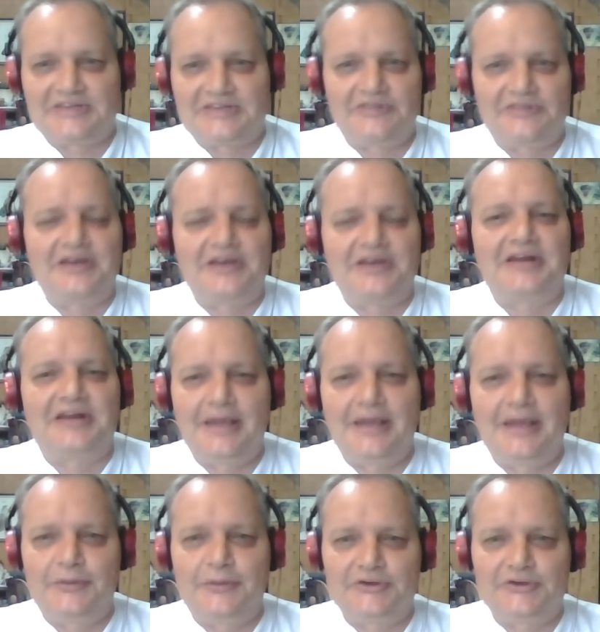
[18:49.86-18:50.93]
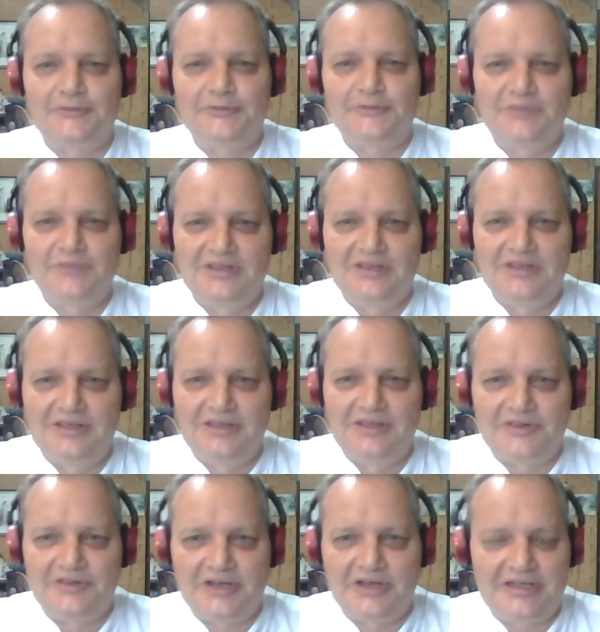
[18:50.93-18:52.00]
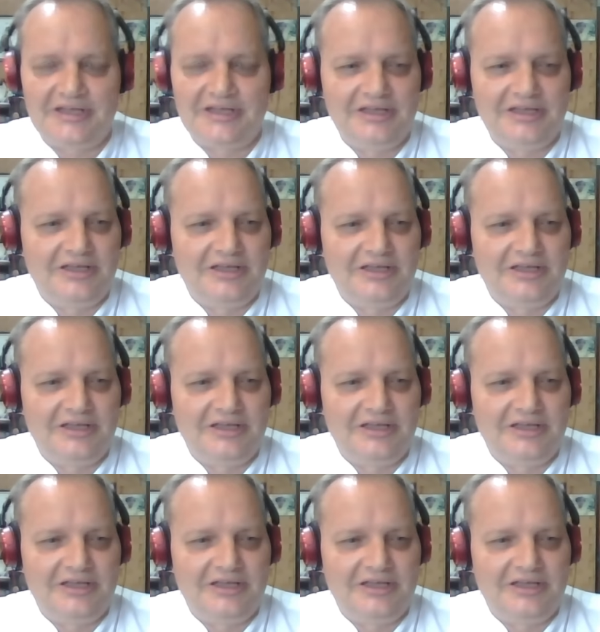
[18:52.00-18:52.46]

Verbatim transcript: that that had happened, that I